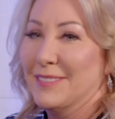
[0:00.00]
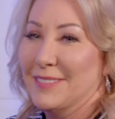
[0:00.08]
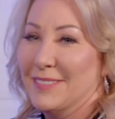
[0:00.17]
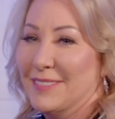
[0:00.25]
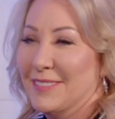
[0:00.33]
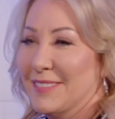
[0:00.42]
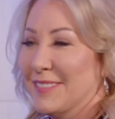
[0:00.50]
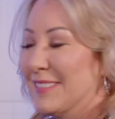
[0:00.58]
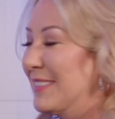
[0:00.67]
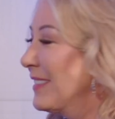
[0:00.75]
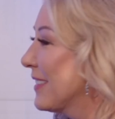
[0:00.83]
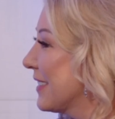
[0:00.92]

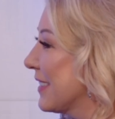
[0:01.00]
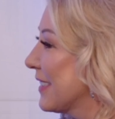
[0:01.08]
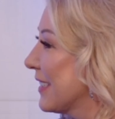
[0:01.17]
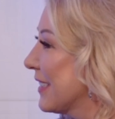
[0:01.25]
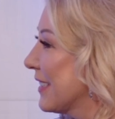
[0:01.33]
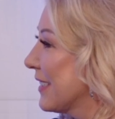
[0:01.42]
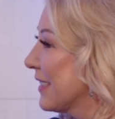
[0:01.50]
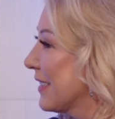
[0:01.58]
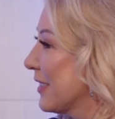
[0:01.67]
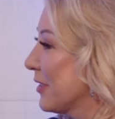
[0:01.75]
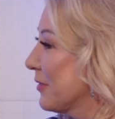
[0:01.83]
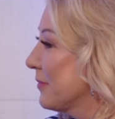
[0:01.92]

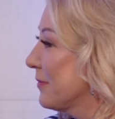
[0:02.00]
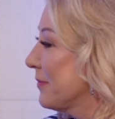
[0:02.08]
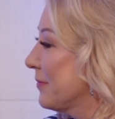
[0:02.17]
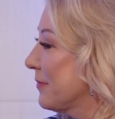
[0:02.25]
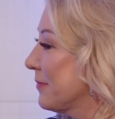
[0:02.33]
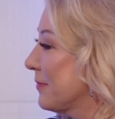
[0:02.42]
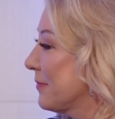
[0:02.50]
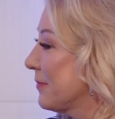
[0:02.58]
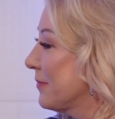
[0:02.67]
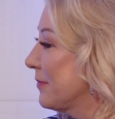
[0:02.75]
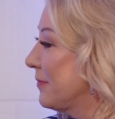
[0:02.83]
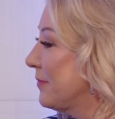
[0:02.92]

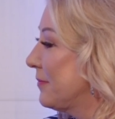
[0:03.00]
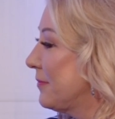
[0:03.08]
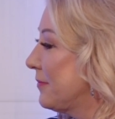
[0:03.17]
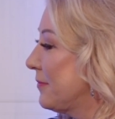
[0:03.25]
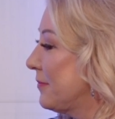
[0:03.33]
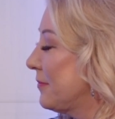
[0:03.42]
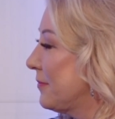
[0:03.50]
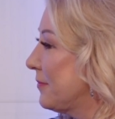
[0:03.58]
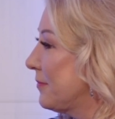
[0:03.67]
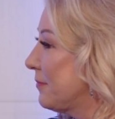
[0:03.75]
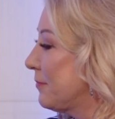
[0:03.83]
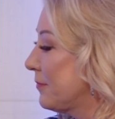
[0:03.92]

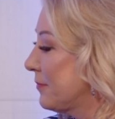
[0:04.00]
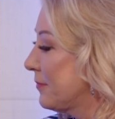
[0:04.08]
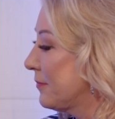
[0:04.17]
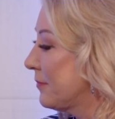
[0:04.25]
No words are spoken by the person on screen.